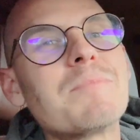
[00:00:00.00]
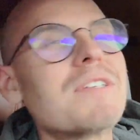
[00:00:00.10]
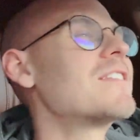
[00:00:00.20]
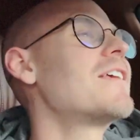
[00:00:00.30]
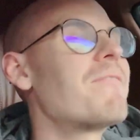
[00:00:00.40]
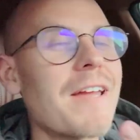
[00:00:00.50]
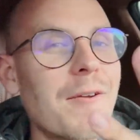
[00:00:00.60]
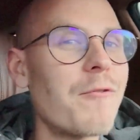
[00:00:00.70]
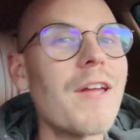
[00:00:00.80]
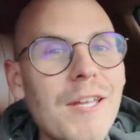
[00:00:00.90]
specific
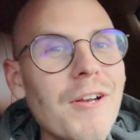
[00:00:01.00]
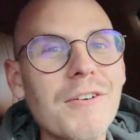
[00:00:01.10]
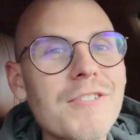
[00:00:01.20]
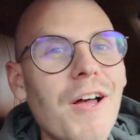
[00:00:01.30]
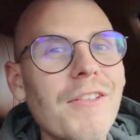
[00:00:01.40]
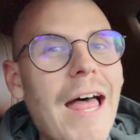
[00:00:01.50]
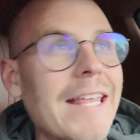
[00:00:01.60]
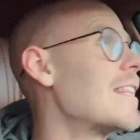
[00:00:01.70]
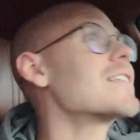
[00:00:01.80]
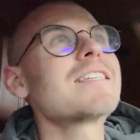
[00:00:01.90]
figures on
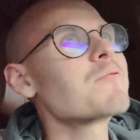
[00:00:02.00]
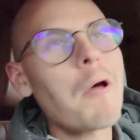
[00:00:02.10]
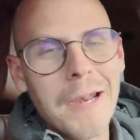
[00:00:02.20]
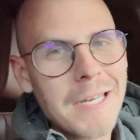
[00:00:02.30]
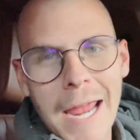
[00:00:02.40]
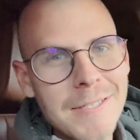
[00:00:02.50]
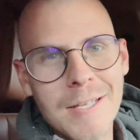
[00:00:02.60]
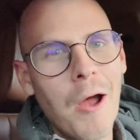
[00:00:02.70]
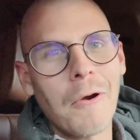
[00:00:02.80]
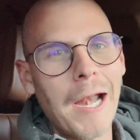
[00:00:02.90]
like, this is what it takes
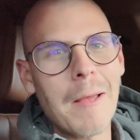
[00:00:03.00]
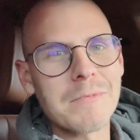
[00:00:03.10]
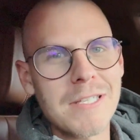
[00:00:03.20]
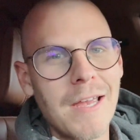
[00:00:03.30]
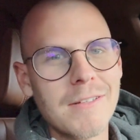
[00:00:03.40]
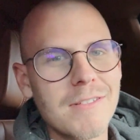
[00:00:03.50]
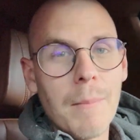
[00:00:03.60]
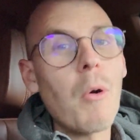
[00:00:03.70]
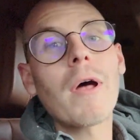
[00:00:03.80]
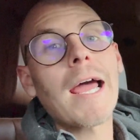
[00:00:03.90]
to own an
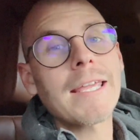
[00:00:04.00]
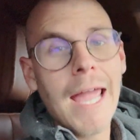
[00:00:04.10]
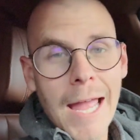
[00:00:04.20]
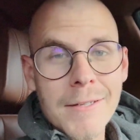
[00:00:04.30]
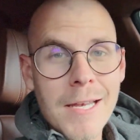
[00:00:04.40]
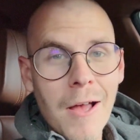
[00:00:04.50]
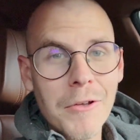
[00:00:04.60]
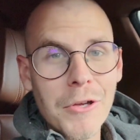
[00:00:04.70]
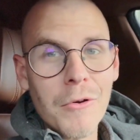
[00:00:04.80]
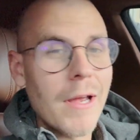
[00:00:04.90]
M6. But what I can tell
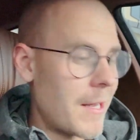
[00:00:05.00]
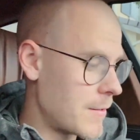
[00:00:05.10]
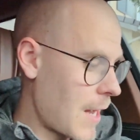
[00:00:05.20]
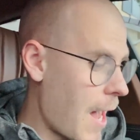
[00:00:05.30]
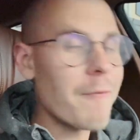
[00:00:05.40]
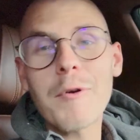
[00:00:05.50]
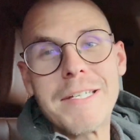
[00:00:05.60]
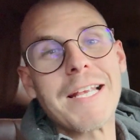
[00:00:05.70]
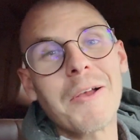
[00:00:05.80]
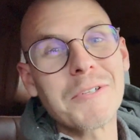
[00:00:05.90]
you is every
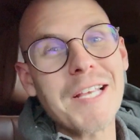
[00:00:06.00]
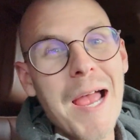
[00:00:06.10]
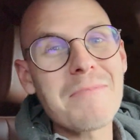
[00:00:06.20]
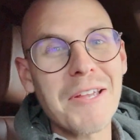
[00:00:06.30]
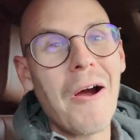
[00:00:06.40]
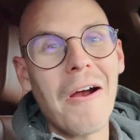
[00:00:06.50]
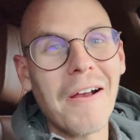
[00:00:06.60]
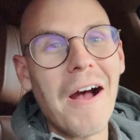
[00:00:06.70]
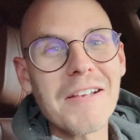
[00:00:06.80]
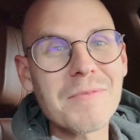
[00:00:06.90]
single time the car
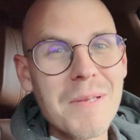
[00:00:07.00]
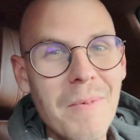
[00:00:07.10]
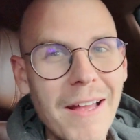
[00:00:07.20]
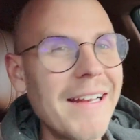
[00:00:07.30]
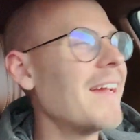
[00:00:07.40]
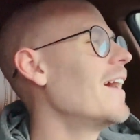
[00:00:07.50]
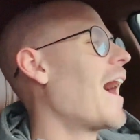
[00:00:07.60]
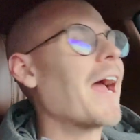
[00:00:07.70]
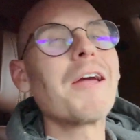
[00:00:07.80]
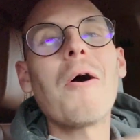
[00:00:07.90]
costs me money,
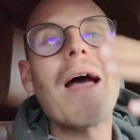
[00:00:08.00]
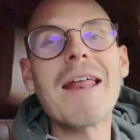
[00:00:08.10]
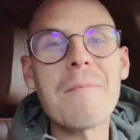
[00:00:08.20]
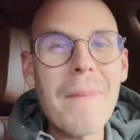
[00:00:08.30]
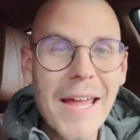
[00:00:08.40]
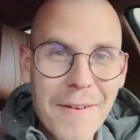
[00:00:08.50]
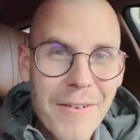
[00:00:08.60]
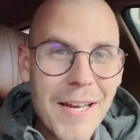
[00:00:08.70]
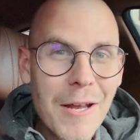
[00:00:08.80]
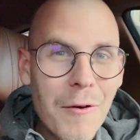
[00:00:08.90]
I can go ahead and make a
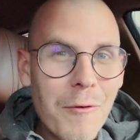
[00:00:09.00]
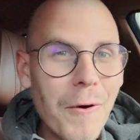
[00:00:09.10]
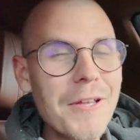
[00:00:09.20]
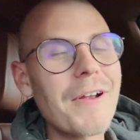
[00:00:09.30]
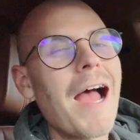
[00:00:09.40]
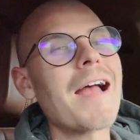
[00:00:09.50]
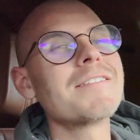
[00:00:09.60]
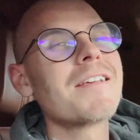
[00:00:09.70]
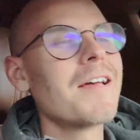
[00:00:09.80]
video for you guys,